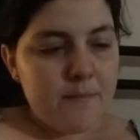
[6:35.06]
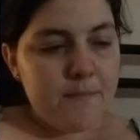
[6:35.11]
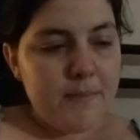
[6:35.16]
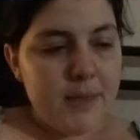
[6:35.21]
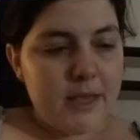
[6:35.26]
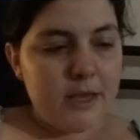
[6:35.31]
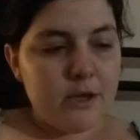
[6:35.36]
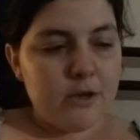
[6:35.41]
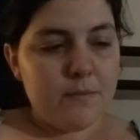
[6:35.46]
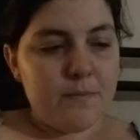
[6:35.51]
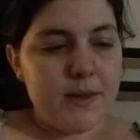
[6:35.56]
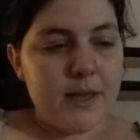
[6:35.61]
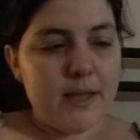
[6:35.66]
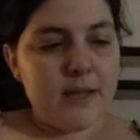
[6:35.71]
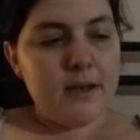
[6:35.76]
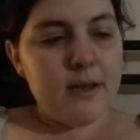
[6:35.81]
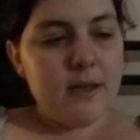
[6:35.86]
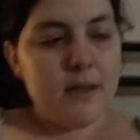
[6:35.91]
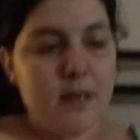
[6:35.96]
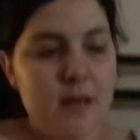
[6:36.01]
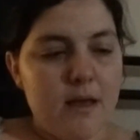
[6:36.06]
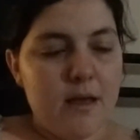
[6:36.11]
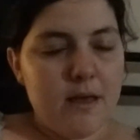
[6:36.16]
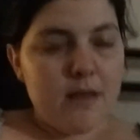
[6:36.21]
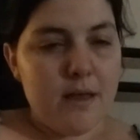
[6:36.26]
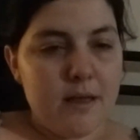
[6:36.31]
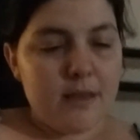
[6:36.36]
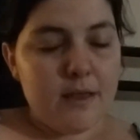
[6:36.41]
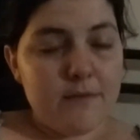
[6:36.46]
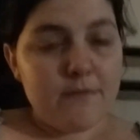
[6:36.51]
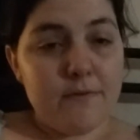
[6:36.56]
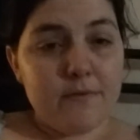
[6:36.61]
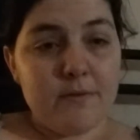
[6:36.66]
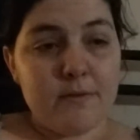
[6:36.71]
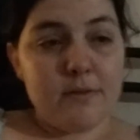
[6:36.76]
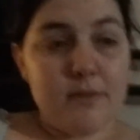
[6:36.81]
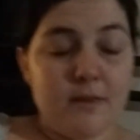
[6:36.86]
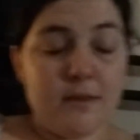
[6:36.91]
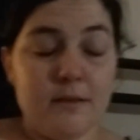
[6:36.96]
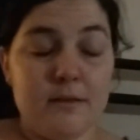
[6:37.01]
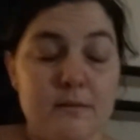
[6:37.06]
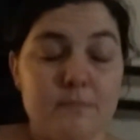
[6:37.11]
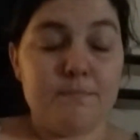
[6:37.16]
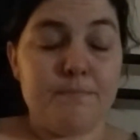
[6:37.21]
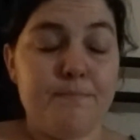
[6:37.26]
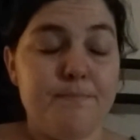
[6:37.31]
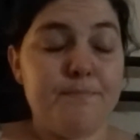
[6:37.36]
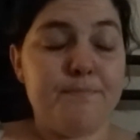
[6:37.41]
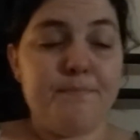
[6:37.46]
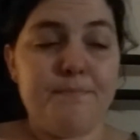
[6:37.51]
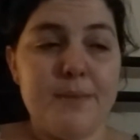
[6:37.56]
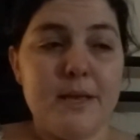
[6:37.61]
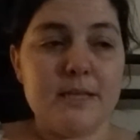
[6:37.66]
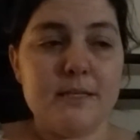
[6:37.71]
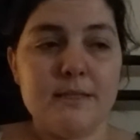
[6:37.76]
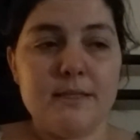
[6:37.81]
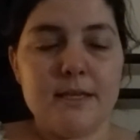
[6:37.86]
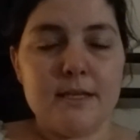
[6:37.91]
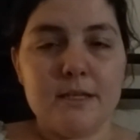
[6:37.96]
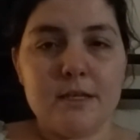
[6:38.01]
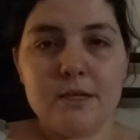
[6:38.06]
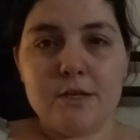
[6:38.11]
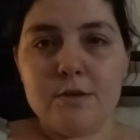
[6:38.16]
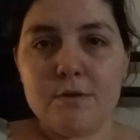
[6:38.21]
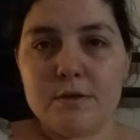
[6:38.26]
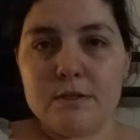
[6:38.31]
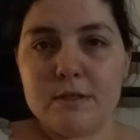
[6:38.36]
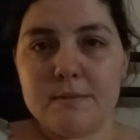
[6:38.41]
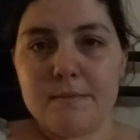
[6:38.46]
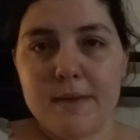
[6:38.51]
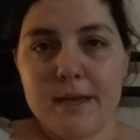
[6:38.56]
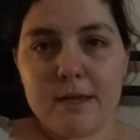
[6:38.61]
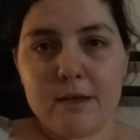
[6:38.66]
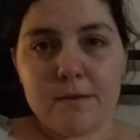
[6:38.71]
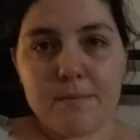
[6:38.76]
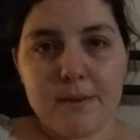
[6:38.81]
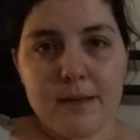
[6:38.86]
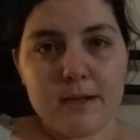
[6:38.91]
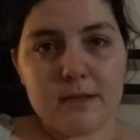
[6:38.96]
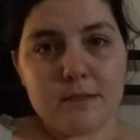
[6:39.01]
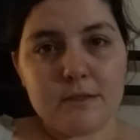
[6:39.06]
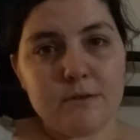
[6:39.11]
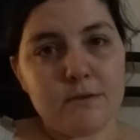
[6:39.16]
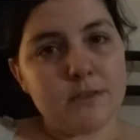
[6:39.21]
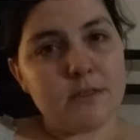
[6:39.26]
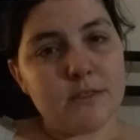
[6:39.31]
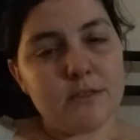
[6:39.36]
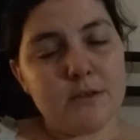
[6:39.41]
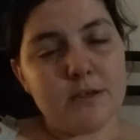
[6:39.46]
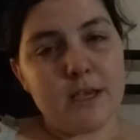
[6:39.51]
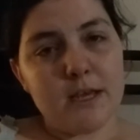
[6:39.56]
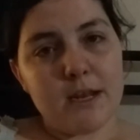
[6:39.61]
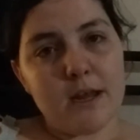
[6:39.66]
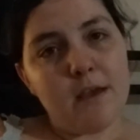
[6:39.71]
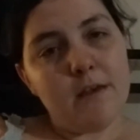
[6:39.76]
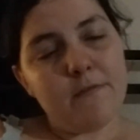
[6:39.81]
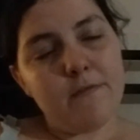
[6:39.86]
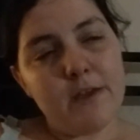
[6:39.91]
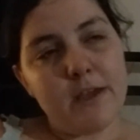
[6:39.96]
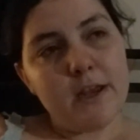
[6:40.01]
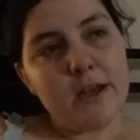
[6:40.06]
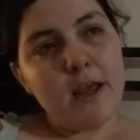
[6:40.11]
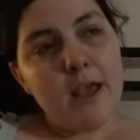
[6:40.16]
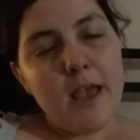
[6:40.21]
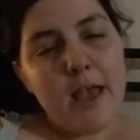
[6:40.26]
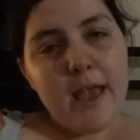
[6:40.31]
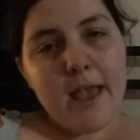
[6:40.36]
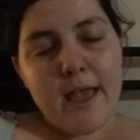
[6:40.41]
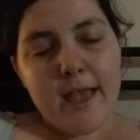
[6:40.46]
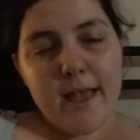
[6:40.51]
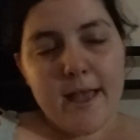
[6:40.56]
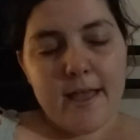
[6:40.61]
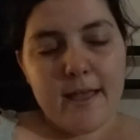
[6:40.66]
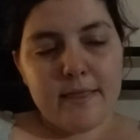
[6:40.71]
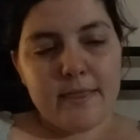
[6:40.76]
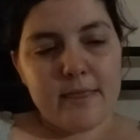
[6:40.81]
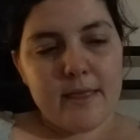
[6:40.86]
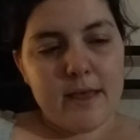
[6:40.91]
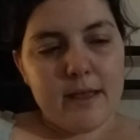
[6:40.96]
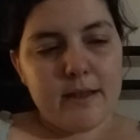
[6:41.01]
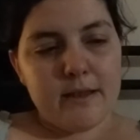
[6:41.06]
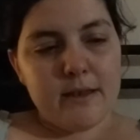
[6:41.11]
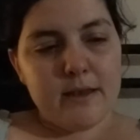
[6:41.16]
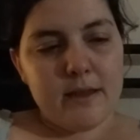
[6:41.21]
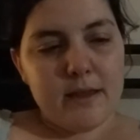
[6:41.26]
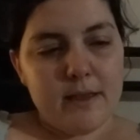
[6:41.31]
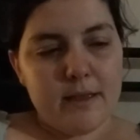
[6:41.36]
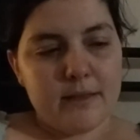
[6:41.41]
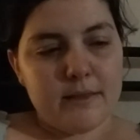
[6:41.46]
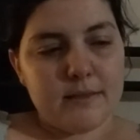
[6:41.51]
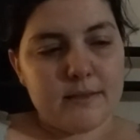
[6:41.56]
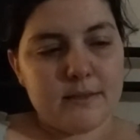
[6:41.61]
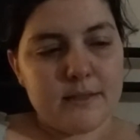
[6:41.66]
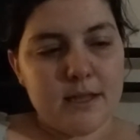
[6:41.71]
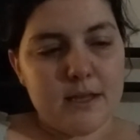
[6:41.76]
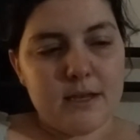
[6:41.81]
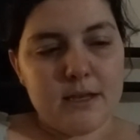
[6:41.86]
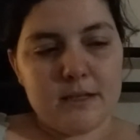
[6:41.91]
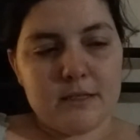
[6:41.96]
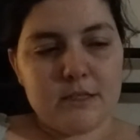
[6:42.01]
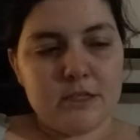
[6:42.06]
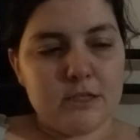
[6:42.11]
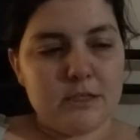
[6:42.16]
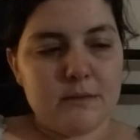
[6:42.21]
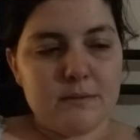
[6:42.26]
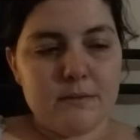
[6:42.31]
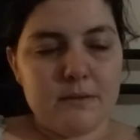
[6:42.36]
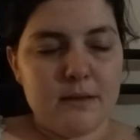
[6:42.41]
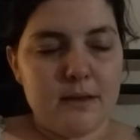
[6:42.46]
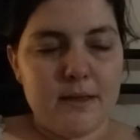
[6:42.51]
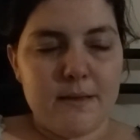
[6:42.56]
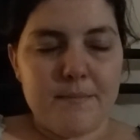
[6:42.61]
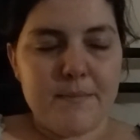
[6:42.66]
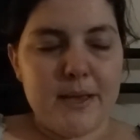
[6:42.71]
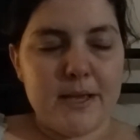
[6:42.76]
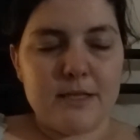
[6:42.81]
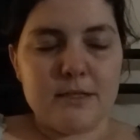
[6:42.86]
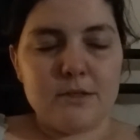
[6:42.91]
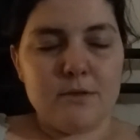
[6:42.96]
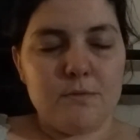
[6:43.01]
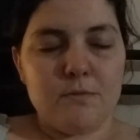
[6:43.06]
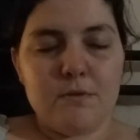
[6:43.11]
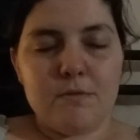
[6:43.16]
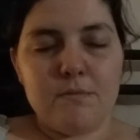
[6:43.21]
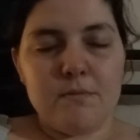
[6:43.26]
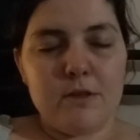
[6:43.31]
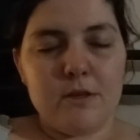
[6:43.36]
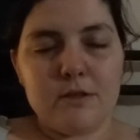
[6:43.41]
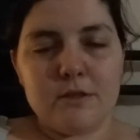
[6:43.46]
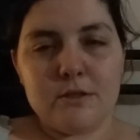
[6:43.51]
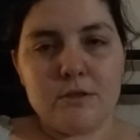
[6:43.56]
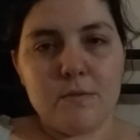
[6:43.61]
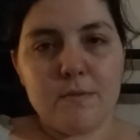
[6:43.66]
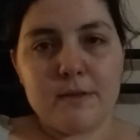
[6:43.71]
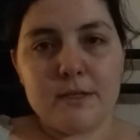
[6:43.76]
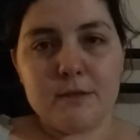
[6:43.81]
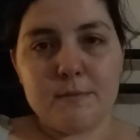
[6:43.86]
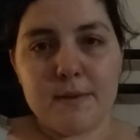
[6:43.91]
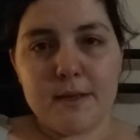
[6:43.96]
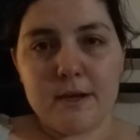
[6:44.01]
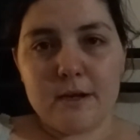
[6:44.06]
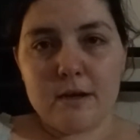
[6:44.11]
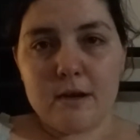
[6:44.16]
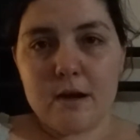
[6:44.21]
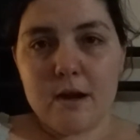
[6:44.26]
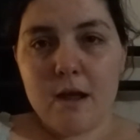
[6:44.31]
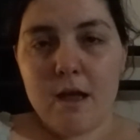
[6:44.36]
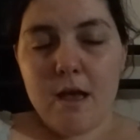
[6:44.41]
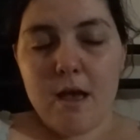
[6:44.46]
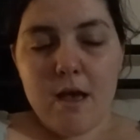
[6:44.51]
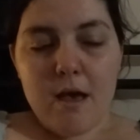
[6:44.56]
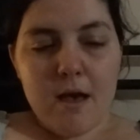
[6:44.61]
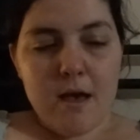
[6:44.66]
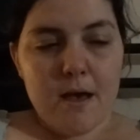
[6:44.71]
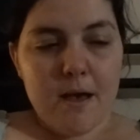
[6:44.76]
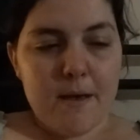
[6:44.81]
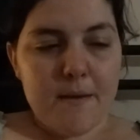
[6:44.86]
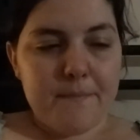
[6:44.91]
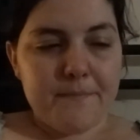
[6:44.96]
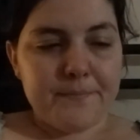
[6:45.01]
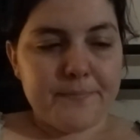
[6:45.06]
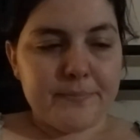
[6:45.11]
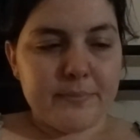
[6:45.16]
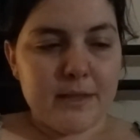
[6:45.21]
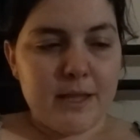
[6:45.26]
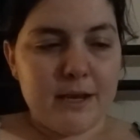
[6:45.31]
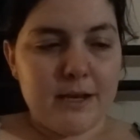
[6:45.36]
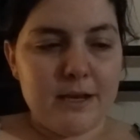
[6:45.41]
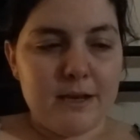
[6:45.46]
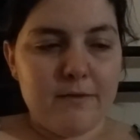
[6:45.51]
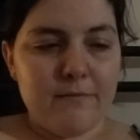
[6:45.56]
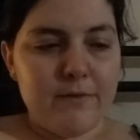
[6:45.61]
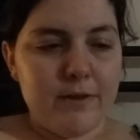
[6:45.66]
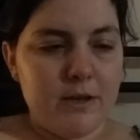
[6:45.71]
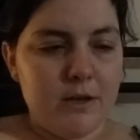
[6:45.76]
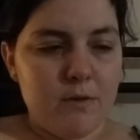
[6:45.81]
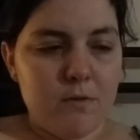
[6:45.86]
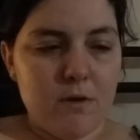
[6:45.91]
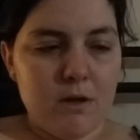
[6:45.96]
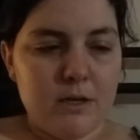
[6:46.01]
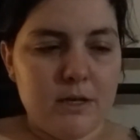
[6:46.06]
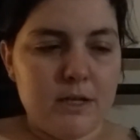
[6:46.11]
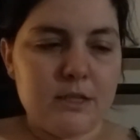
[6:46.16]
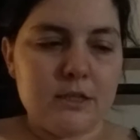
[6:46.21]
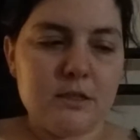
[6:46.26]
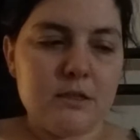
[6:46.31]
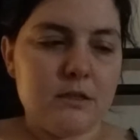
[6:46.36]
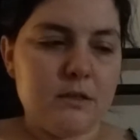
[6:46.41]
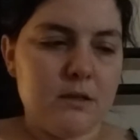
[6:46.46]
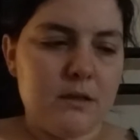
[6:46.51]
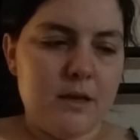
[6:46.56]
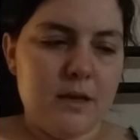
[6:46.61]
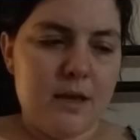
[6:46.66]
Make your bed. If the best thing to do is to make your bed as soon as you get out of it, and then it makes your room look so much better. I did a video on each